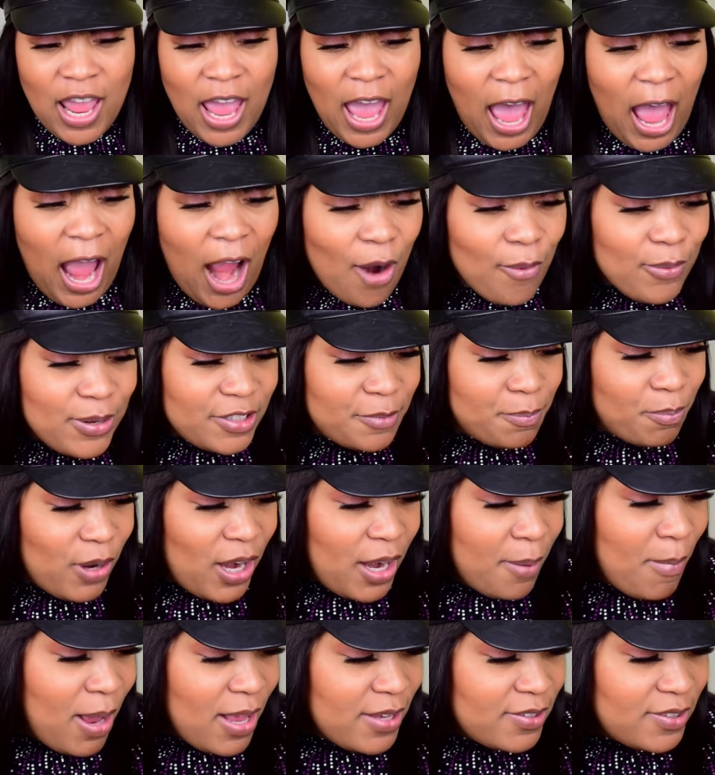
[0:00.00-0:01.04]
I already sprayed
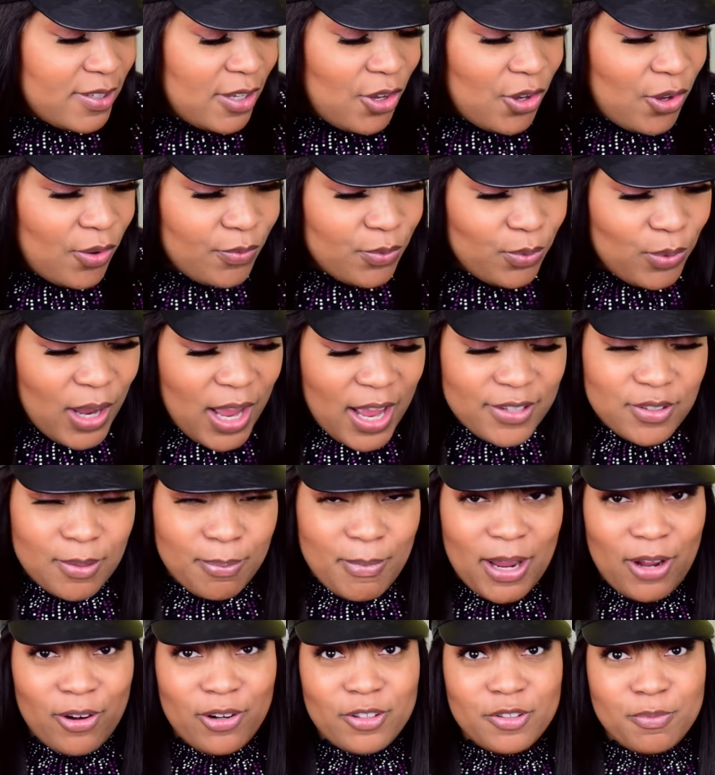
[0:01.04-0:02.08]
myself, you guys, so I'm
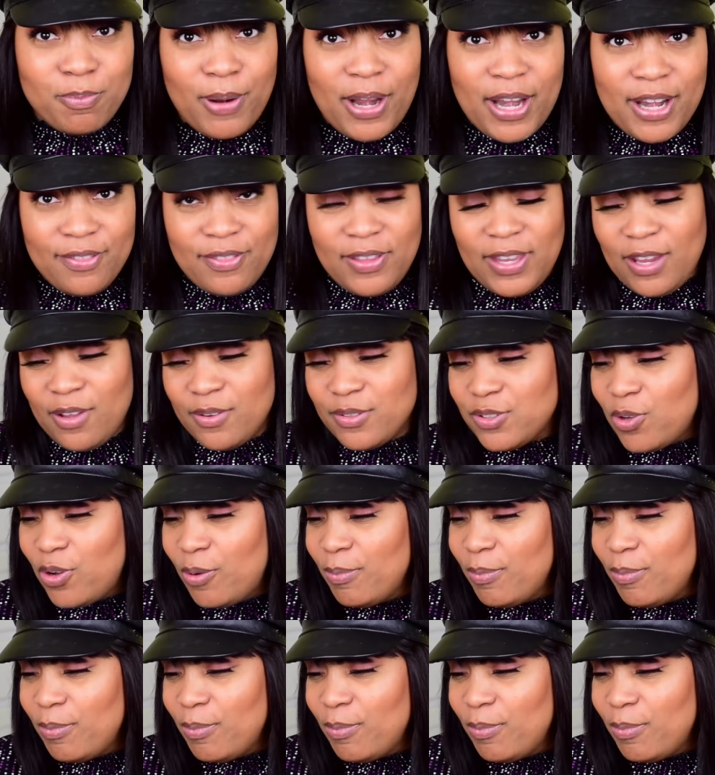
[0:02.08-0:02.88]
not going to spray anything else on